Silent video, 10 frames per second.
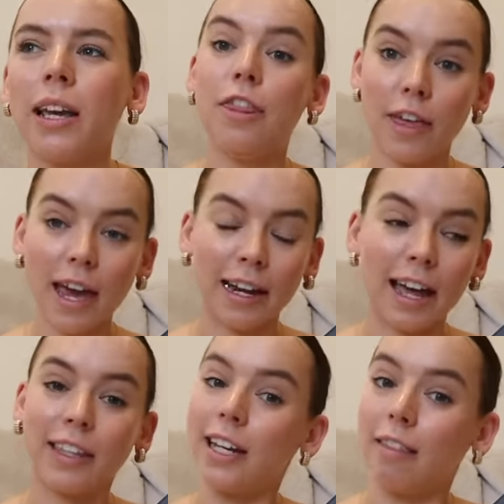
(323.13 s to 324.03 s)
Then
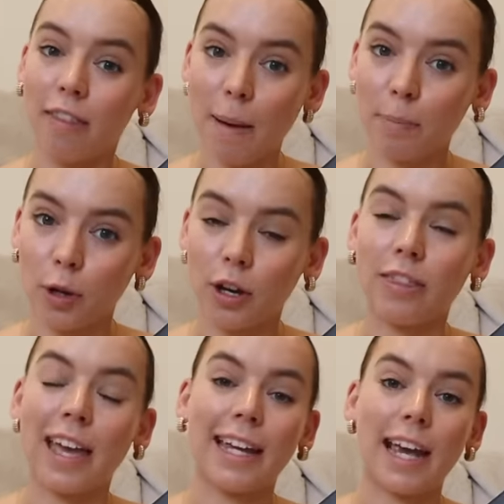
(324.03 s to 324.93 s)
at the end of that book,
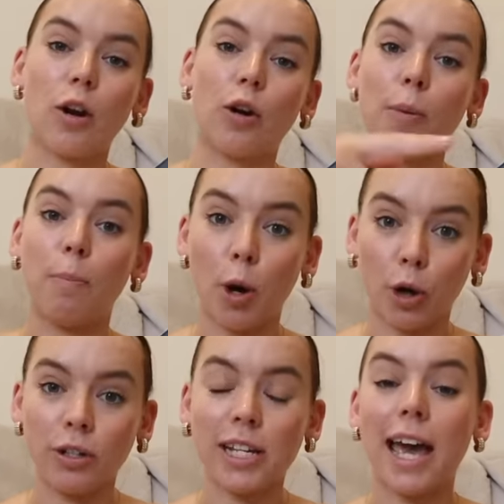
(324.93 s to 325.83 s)
they get on a
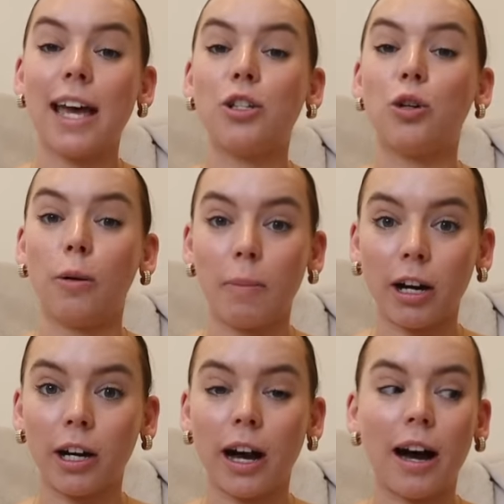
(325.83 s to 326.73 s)
boat to head to
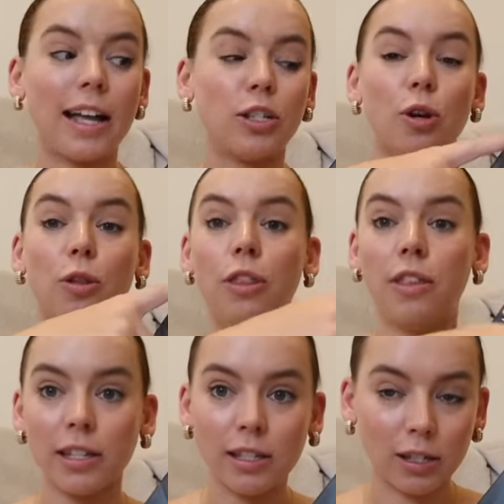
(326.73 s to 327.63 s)
America. And so
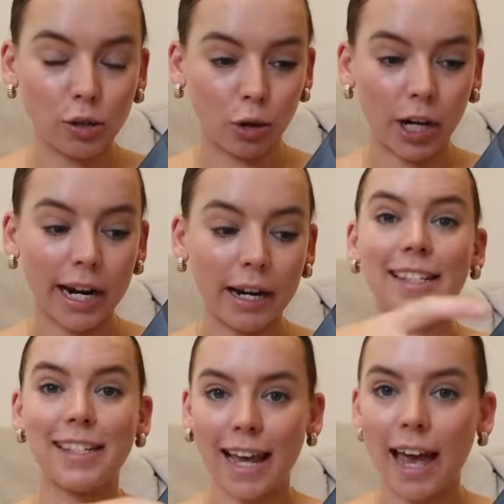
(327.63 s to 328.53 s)
this story
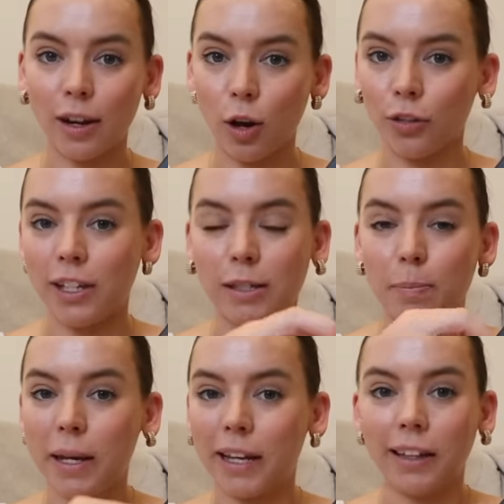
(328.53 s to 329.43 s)
is set on this
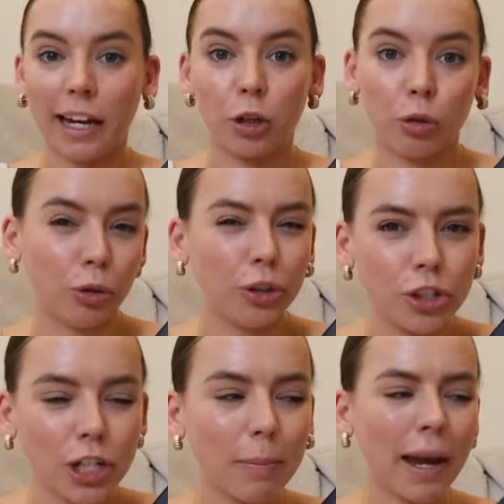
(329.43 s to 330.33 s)
big like cruise
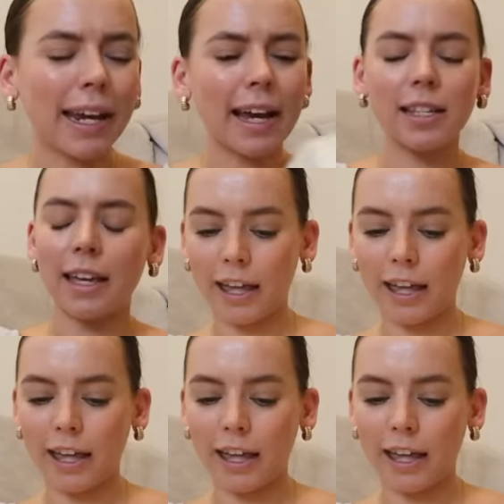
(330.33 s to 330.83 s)
ship, I guess.